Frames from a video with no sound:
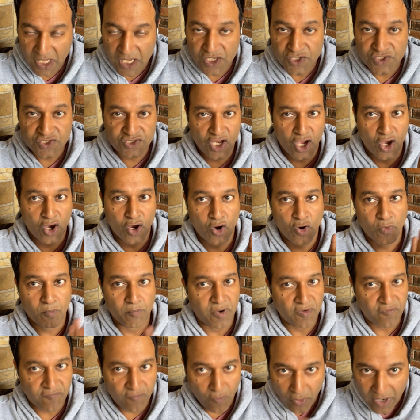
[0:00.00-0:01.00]
So
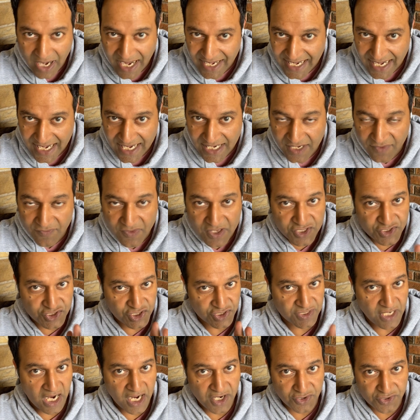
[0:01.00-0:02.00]
before I get into this,
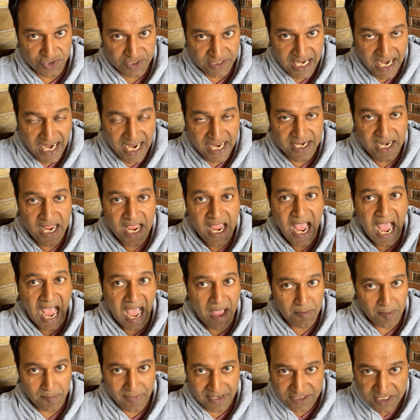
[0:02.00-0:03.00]
just understand
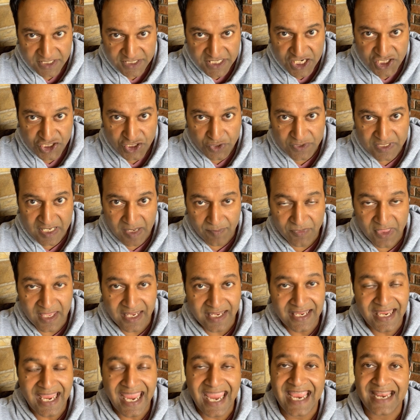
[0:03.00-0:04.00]
I'm about to teach you
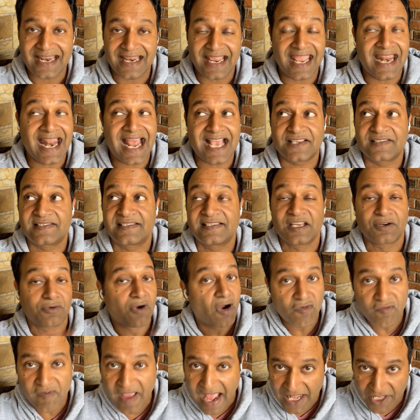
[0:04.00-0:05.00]
something, it, it has
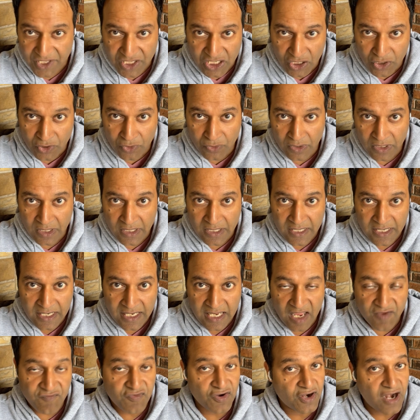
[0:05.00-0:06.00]
zero value
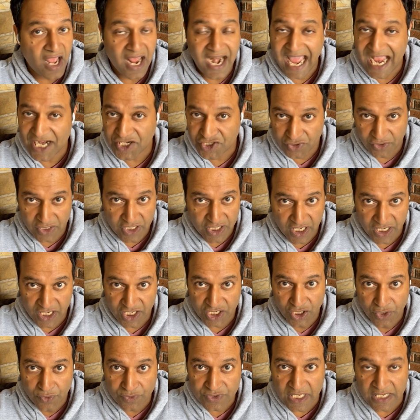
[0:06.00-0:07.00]
if you're not actually going to
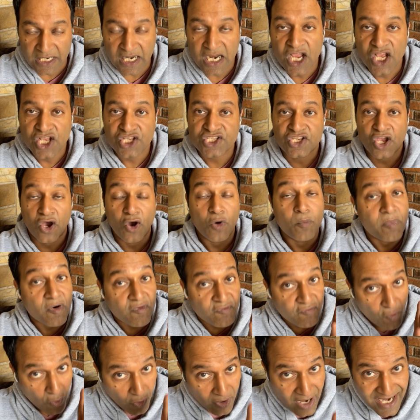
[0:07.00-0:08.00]
use it. So
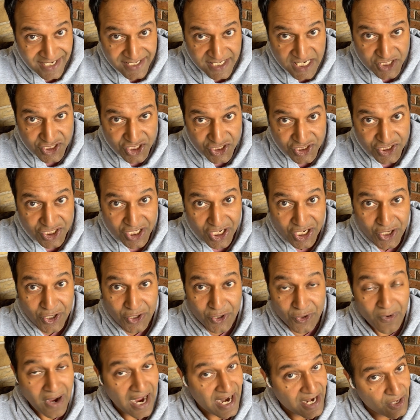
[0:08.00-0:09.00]
before I teach it to
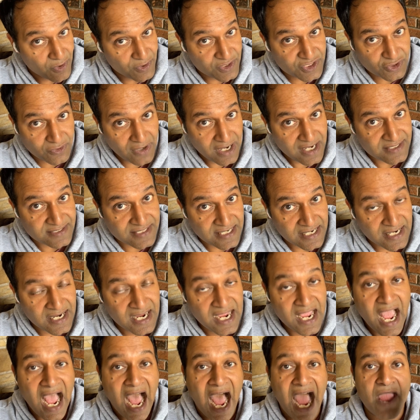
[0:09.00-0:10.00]
you, I know it's crazy,
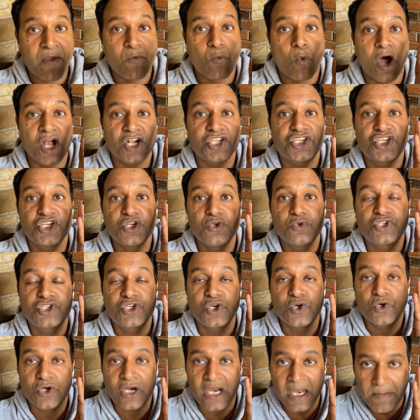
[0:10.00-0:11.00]
I want you
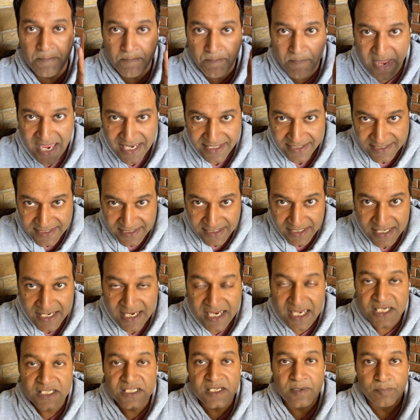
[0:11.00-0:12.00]
to commit
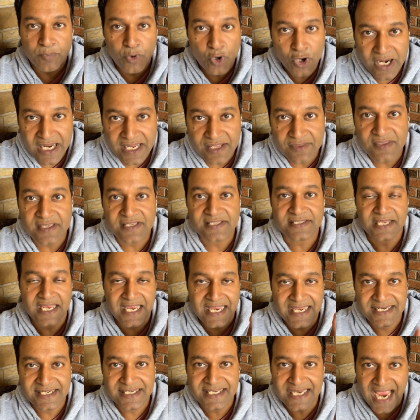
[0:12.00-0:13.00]
to putting this
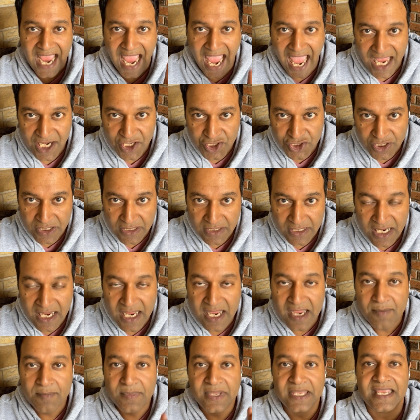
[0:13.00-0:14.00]
into action
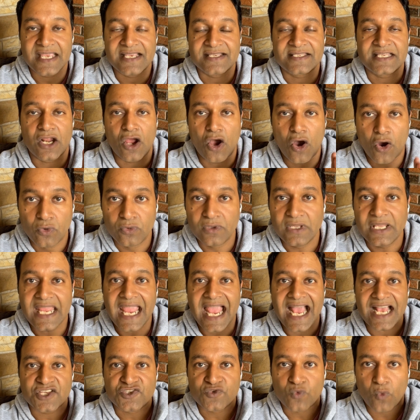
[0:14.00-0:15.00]
because it only
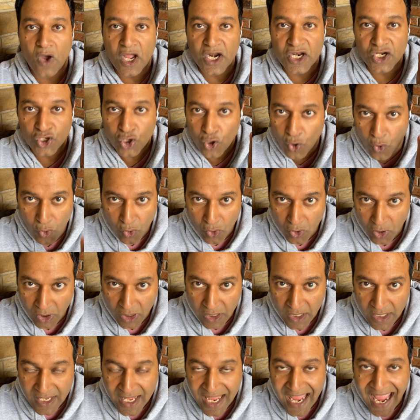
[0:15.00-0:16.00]
has one
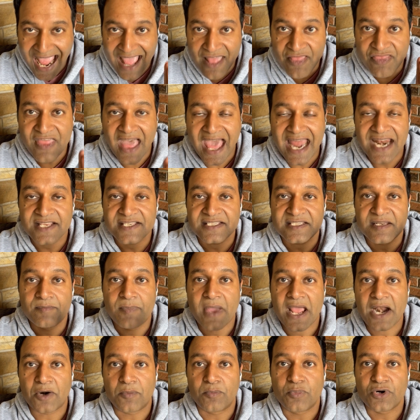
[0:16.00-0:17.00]
goal, and that is to
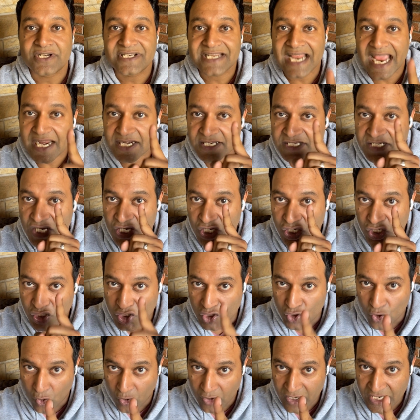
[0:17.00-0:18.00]
better protect
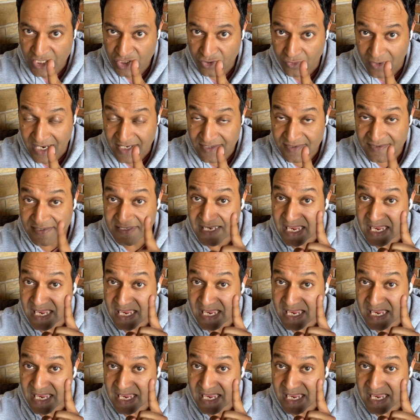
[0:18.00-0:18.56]
your interests.